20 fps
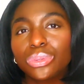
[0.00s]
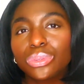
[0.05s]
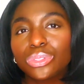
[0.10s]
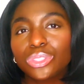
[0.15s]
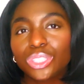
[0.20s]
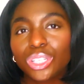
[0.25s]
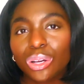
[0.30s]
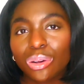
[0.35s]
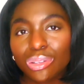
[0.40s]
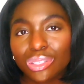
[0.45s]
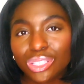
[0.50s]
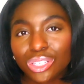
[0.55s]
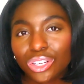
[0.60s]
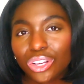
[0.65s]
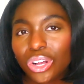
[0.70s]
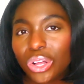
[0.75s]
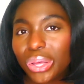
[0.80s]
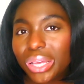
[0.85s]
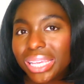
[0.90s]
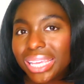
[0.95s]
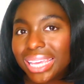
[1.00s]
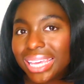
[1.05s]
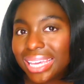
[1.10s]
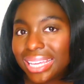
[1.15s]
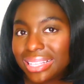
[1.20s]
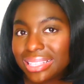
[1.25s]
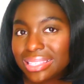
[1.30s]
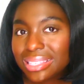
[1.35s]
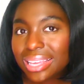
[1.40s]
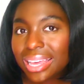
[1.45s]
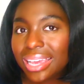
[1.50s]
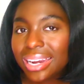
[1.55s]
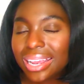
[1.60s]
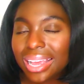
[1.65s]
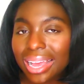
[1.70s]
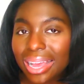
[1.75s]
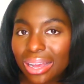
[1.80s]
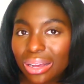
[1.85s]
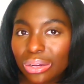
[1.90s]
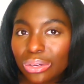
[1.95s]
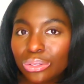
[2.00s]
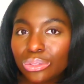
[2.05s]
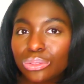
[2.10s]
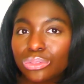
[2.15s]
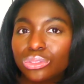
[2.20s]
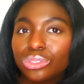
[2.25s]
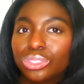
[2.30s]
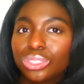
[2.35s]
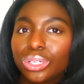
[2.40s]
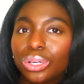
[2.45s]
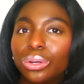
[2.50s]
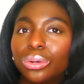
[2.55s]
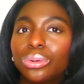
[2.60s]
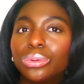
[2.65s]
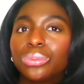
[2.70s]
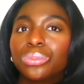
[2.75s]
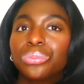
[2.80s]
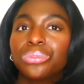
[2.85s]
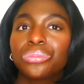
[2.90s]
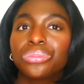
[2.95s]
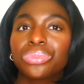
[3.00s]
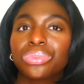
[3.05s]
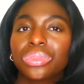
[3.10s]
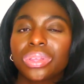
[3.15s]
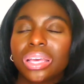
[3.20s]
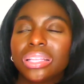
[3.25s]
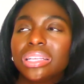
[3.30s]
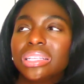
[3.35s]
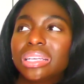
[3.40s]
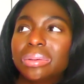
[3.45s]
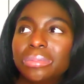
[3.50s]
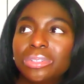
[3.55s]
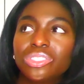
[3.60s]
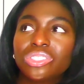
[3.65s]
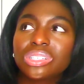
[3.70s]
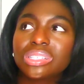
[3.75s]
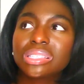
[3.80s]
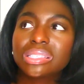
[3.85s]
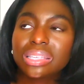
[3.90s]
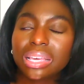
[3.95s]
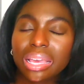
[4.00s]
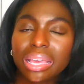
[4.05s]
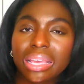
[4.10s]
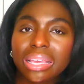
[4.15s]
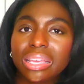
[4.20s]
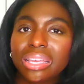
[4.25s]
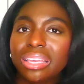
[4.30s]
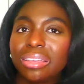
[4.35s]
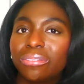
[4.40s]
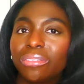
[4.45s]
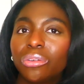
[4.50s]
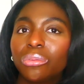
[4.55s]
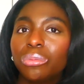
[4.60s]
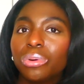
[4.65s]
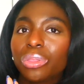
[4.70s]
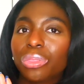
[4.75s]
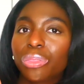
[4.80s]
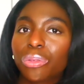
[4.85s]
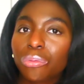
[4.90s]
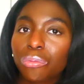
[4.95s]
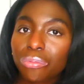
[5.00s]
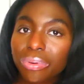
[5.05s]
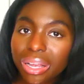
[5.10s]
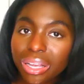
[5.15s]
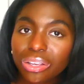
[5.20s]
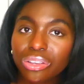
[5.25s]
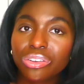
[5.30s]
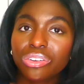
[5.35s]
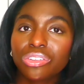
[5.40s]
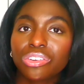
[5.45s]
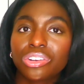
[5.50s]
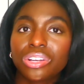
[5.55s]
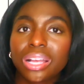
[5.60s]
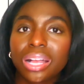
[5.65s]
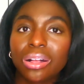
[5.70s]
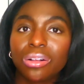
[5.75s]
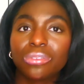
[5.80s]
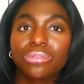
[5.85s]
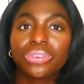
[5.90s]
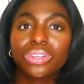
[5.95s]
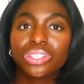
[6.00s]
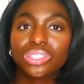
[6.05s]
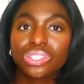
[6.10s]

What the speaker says: totes, they're calling it inside out. So and then let me just say, even with the regular LV